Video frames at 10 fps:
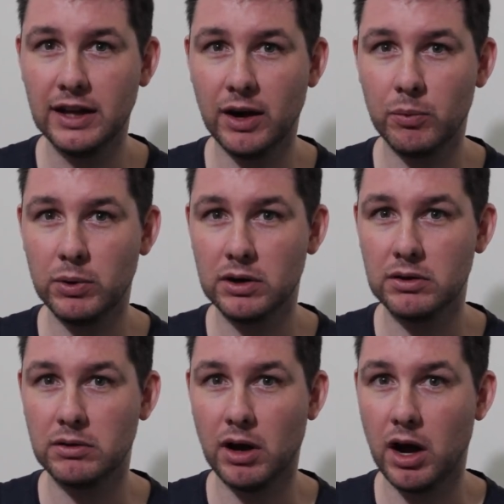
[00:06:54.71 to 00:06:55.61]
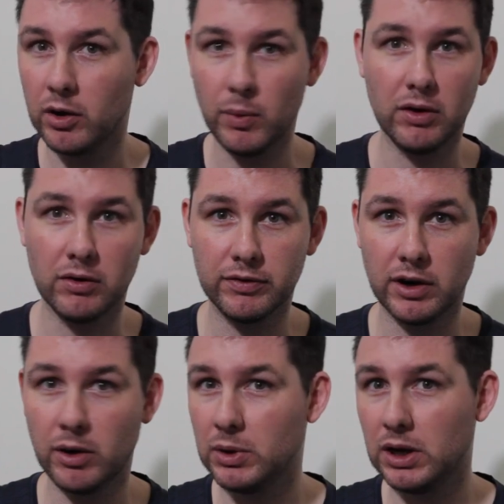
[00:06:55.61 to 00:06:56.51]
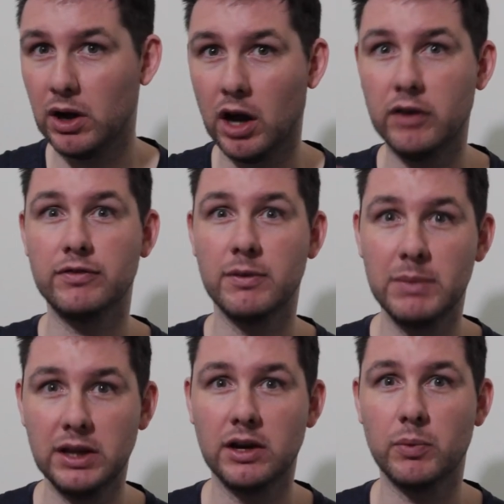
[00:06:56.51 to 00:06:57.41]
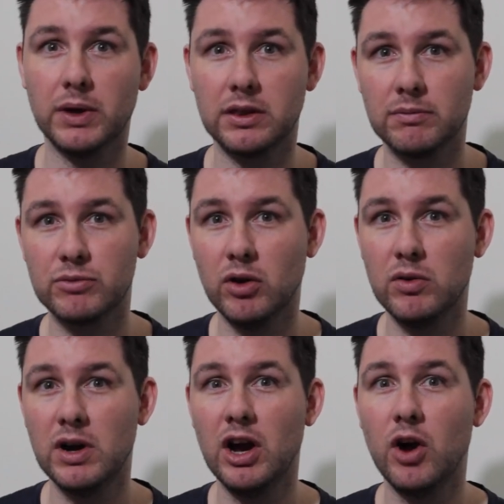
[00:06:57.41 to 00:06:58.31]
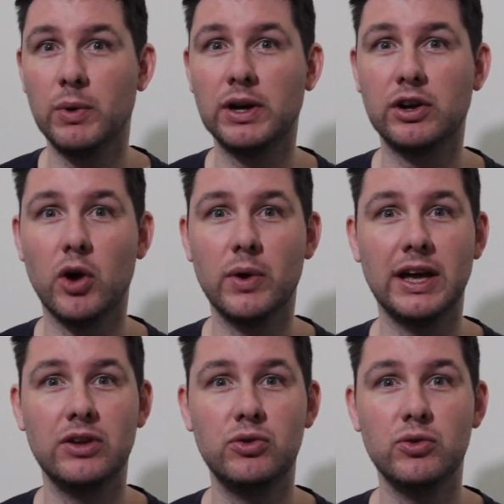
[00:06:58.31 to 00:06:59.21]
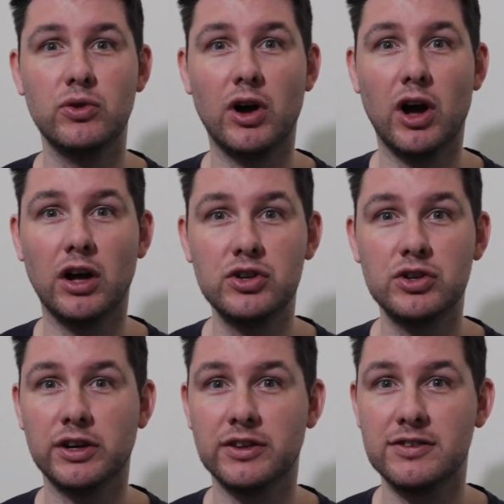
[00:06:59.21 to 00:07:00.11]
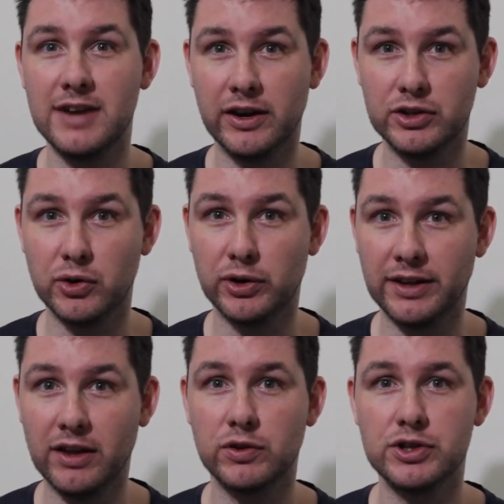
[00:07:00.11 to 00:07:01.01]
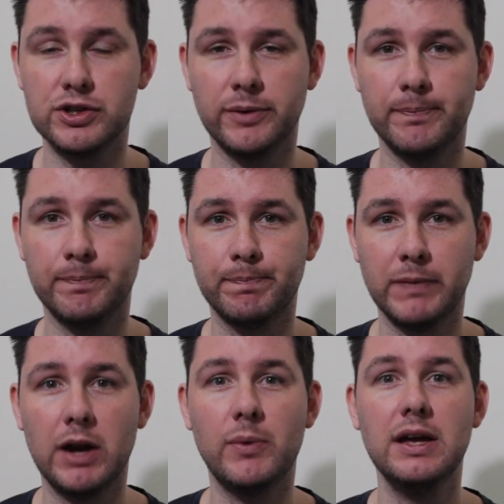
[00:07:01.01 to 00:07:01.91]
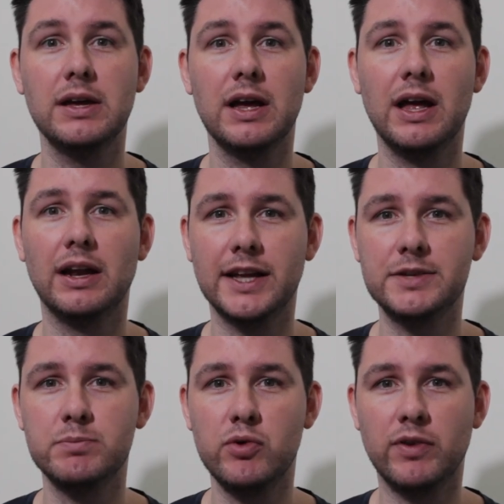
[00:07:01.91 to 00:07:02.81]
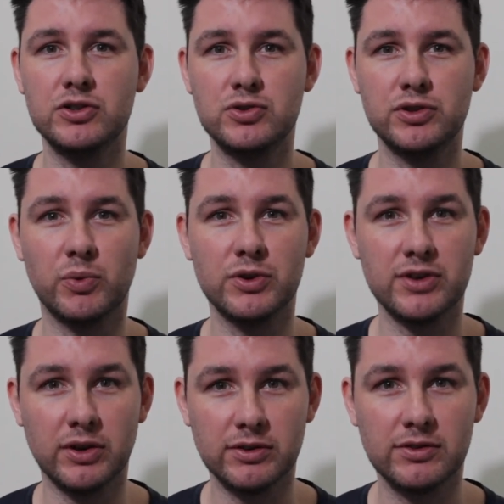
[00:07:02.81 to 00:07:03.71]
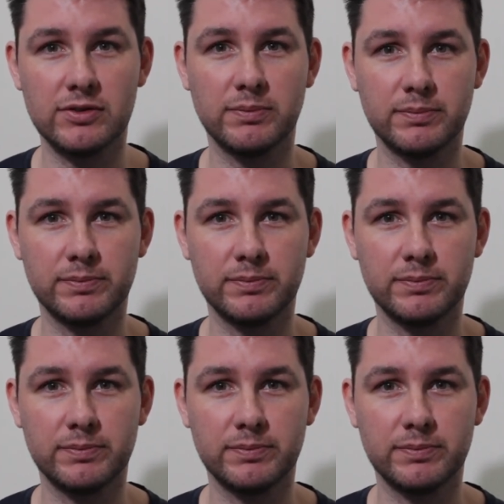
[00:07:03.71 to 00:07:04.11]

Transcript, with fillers: that we're unaware of, that are we unfamiliar with. So we're going into uncharted territory, that's for sure. Anyway, let's move on to the results.